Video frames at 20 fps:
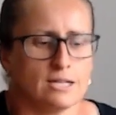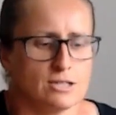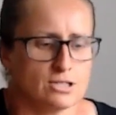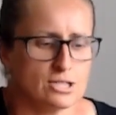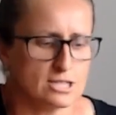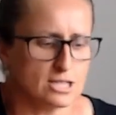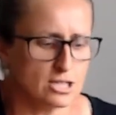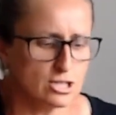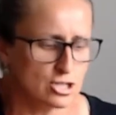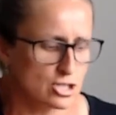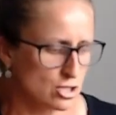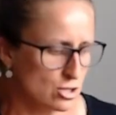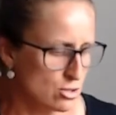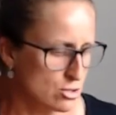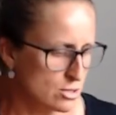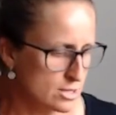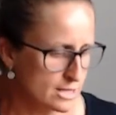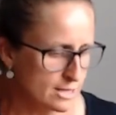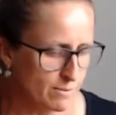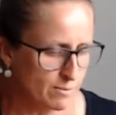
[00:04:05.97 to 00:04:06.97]
Just going to show
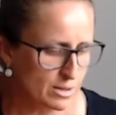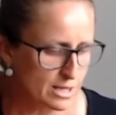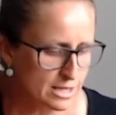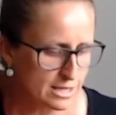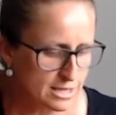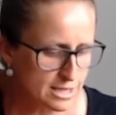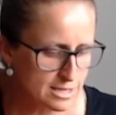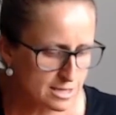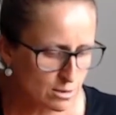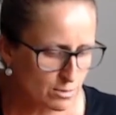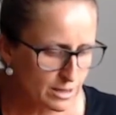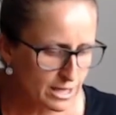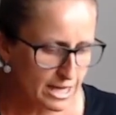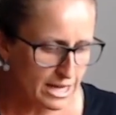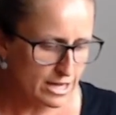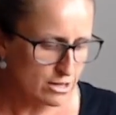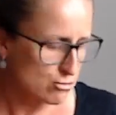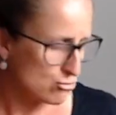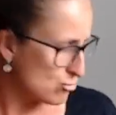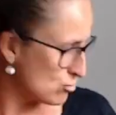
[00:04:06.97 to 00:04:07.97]
you something. There's a little bit of
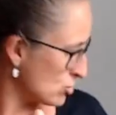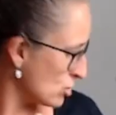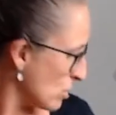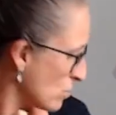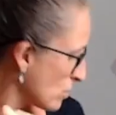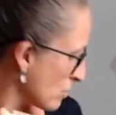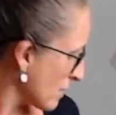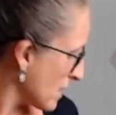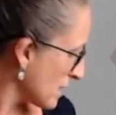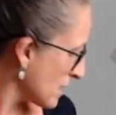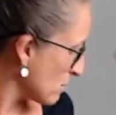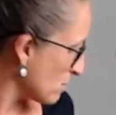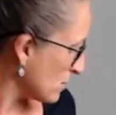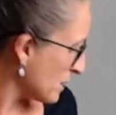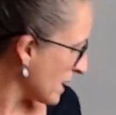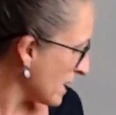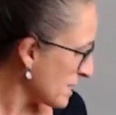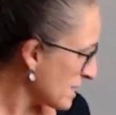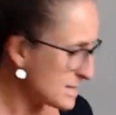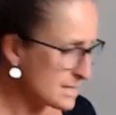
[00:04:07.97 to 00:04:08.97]
extra dough around the
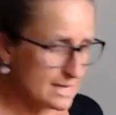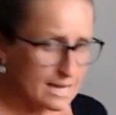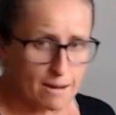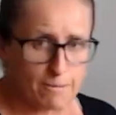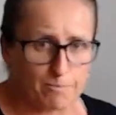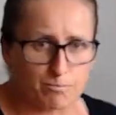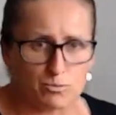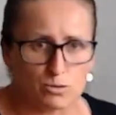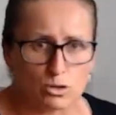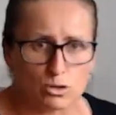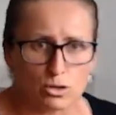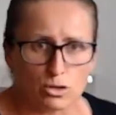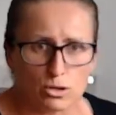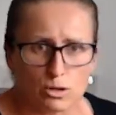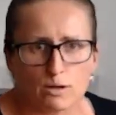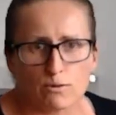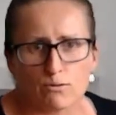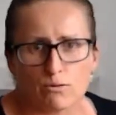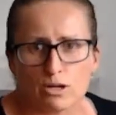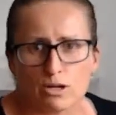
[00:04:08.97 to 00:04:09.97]
blades. Now,
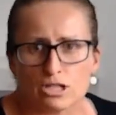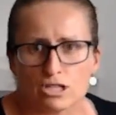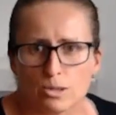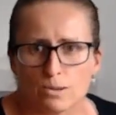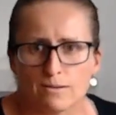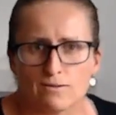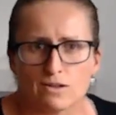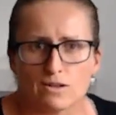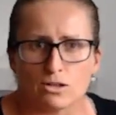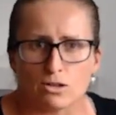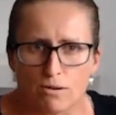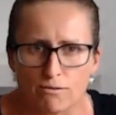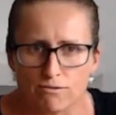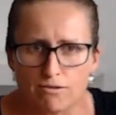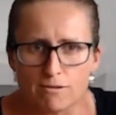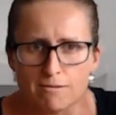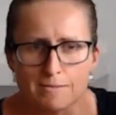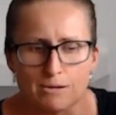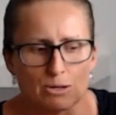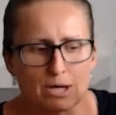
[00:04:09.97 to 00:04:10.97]
gluten-free dough, if you're not
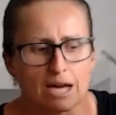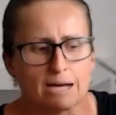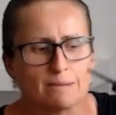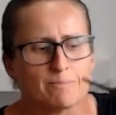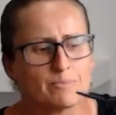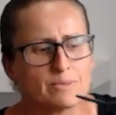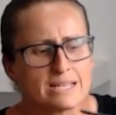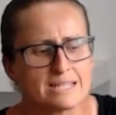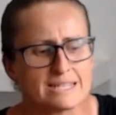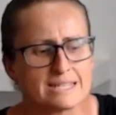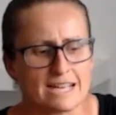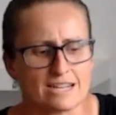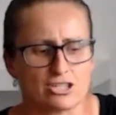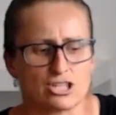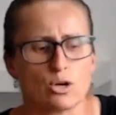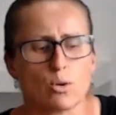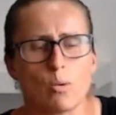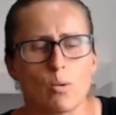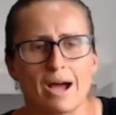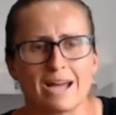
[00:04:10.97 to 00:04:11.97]
familiar, is actually
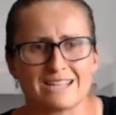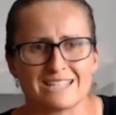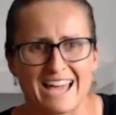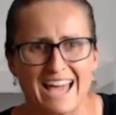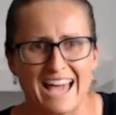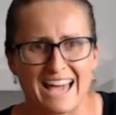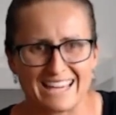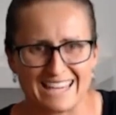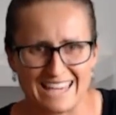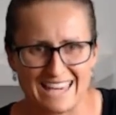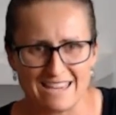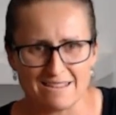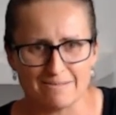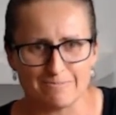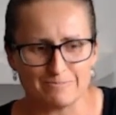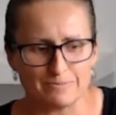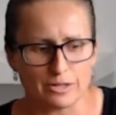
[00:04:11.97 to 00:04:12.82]
quite tacky.